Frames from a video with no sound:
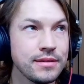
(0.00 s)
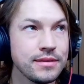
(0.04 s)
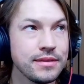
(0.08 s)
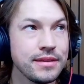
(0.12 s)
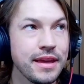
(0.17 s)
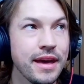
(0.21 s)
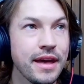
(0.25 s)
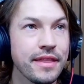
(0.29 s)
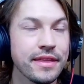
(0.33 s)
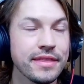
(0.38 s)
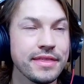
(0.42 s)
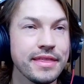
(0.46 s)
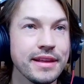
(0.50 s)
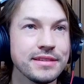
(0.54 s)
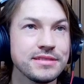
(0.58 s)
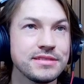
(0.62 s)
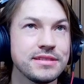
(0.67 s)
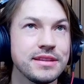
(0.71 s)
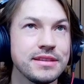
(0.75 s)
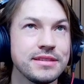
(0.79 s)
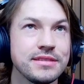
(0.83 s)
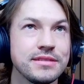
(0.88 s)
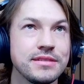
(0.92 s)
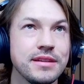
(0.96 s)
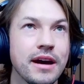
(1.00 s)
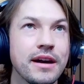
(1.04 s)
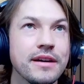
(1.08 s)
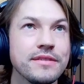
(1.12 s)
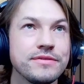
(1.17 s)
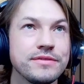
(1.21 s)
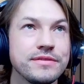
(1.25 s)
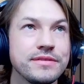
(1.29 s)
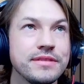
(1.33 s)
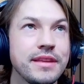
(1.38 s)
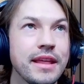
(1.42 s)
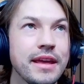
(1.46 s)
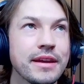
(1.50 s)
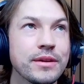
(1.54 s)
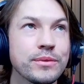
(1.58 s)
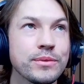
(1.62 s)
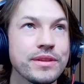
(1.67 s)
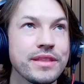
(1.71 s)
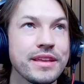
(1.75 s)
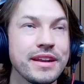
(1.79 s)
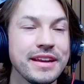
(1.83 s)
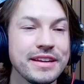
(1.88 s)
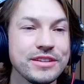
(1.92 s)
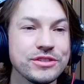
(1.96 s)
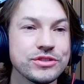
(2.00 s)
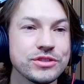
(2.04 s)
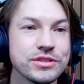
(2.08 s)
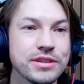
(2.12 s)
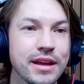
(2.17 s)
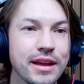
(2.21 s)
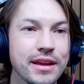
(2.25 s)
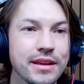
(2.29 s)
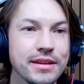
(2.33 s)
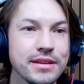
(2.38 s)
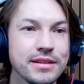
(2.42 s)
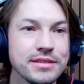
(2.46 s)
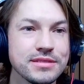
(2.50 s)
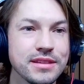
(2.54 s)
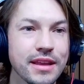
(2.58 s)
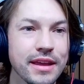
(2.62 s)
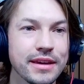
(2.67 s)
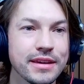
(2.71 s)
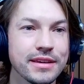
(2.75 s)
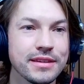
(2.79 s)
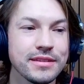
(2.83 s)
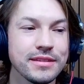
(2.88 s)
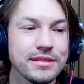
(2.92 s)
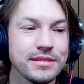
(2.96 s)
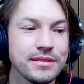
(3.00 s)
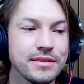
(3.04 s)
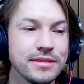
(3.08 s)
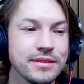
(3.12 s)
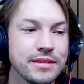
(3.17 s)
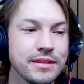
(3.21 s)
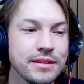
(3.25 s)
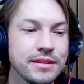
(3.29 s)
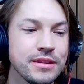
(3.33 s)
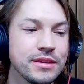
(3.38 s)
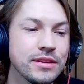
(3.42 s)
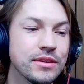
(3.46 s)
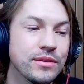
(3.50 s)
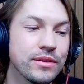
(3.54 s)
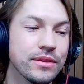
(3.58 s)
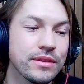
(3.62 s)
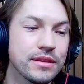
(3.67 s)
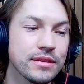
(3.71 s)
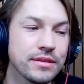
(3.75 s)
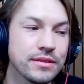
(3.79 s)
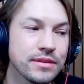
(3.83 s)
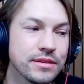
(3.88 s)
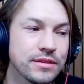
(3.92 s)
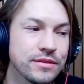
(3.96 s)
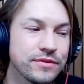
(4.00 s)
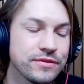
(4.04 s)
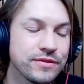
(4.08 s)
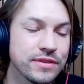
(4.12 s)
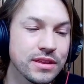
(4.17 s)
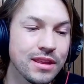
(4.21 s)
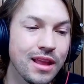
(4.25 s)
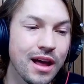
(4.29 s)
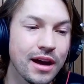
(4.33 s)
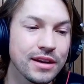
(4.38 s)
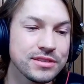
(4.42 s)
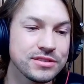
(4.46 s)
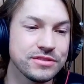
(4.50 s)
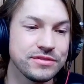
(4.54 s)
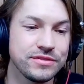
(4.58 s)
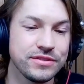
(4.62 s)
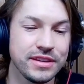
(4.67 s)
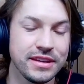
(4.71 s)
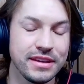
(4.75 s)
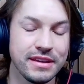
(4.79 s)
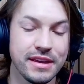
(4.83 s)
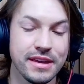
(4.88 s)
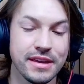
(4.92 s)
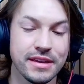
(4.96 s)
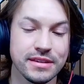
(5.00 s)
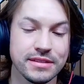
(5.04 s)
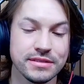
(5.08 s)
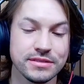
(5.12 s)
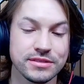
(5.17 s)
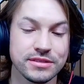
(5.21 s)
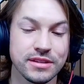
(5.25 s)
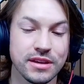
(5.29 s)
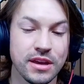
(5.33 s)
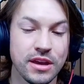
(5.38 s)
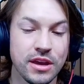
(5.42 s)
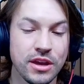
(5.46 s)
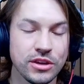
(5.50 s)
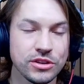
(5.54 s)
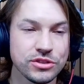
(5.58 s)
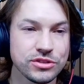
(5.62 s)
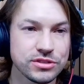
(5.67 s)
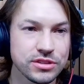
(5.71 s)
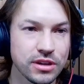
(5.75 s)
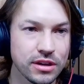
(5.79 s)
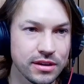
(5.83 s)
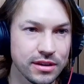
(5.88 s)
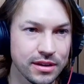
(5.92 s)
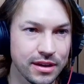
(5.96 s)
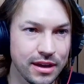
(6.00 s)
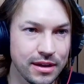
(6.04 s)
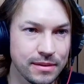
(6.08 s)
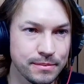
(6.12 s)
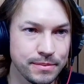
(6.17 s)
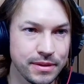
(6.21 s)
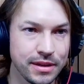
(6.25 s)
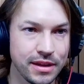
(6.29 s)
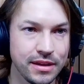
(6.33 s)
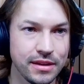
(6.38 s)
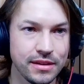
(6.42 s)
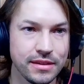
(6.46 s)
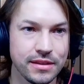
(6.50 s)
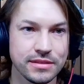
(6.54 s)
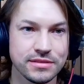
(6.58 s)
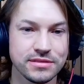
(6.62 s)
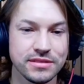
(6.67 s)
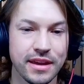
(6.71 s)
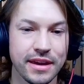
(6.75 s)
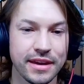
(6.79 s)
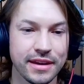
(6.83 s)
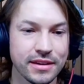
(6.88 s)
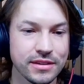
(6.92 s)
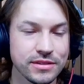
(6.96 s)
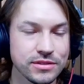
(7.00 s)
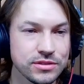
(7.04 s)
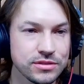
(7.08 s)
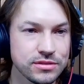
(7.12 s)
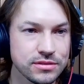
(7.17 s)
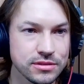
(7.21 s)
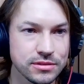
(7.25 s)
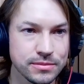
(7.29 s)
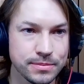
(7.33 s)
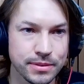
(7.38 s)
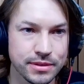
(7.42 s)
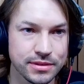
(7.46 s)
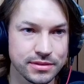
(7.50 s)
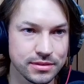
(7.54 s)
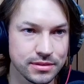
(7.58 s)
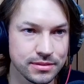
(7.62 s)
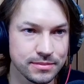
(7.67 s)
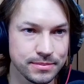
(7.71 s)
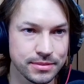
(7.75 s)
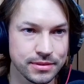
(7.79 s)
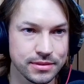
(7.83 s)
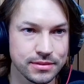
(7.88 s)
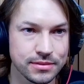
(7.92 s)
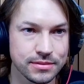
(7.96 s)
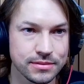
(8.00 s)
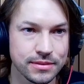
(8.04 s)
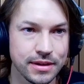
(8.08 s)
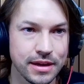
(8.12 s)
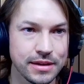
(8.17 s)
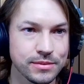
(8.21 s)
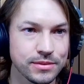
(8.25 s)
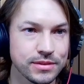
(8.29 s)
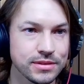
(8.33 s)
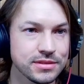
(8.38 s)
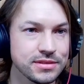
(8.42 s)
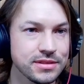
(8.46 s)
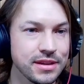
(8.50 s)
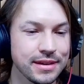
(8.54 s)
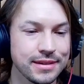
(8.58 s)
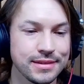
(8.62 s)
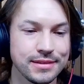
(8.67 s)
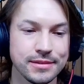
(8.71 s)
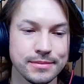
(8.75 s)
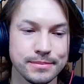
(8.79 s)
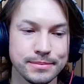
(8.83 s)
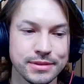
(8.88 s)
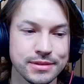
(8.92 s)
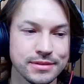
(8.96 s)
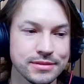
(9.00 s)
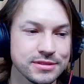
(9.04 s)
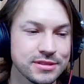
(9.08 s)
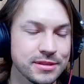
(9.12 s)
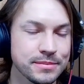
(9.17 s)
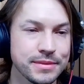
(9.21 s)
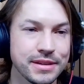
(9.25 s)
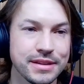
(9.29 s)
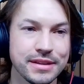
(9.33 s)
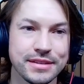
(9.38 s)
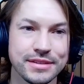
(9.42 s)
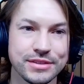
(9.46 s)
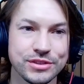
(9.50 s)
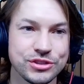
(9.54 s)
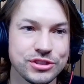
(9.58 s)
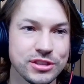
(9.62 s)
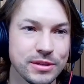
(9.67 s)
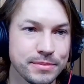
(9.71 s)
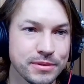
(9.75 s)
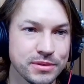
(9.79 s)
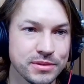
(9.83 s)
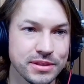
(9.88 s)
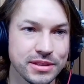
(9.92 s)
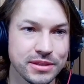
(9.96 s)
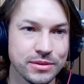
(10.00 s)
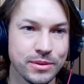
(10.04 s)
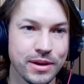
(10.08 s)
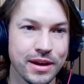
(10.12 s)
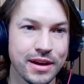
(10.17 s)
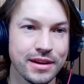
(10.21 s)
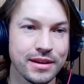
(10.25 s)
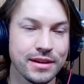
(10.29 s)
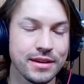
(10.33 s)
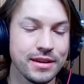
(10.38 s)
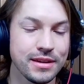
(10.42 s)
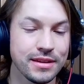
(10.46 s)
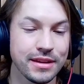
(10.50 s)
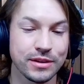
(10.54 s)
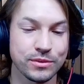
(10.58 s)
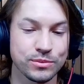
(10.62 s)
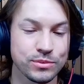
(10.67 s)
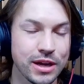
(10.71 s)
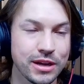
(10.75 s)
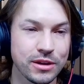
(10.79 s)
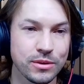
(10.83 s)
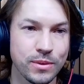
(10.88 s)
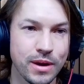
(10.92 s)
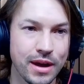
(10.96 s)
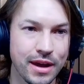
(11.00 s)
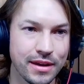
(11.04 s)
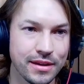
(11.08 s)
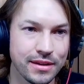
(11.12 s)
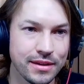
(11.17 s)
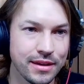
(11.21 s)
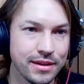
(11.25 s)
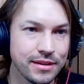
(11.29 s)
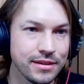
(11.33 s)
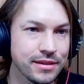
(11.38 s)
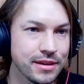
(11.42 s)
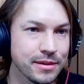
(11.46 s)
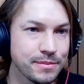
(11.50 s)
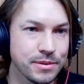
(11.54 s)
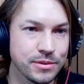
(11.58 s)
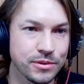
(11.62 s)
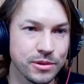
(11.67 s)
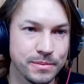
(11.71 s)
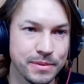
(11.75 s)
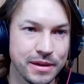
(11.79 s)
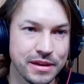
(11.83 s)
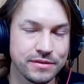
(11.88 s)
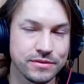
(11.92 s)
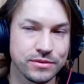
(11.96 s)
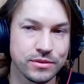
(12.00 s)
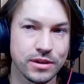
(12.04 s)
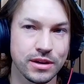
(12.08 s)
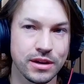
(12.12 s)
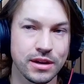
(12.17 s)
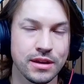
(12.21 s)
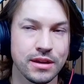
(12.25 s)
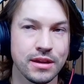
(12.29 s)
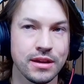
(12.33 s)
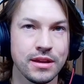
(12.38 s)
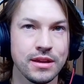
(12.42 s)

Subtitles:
Yeah, I think that's the tough thing with an intranet is like, the philosophy is start a company that's like super simple, right? Where it's like you build something and you ship it right away, and you get people to pay for it.